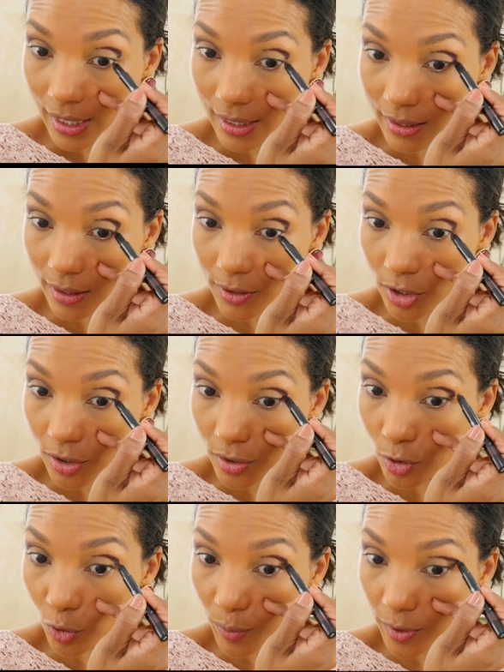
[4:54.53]
And they're
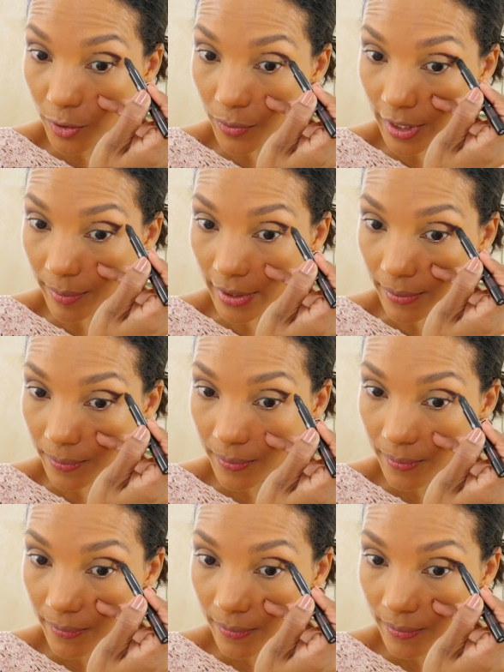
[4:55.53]
super creamy
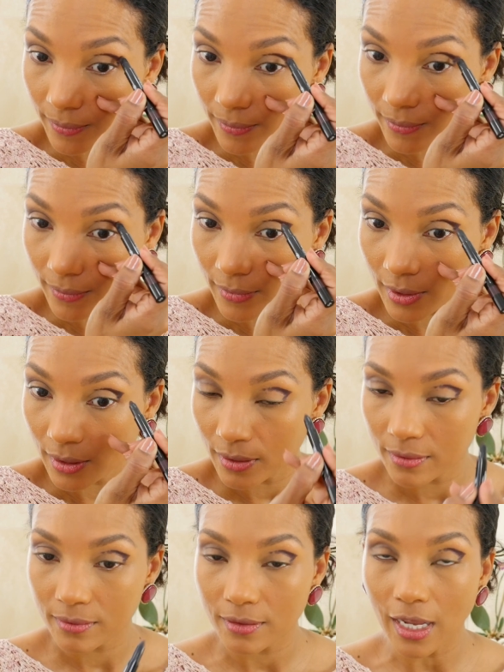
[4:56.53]

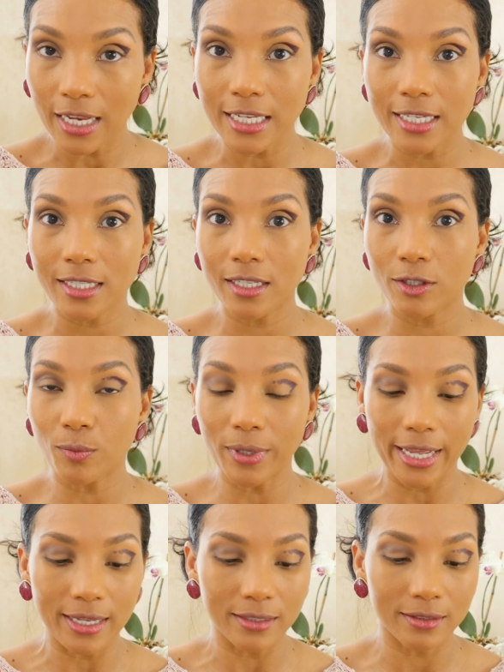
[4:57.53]
and easy to
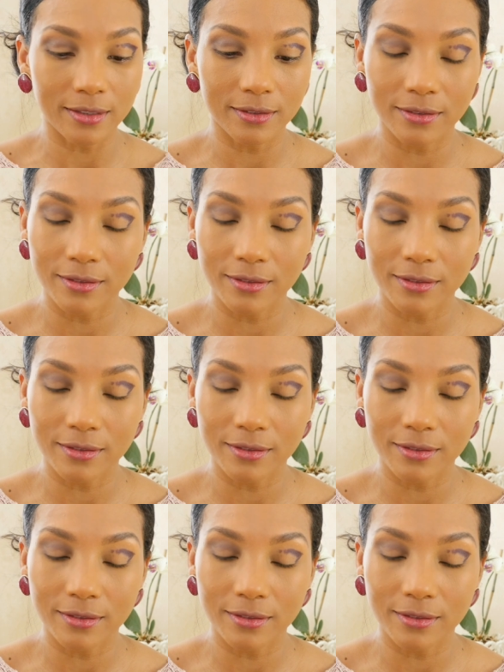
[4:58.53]
blend.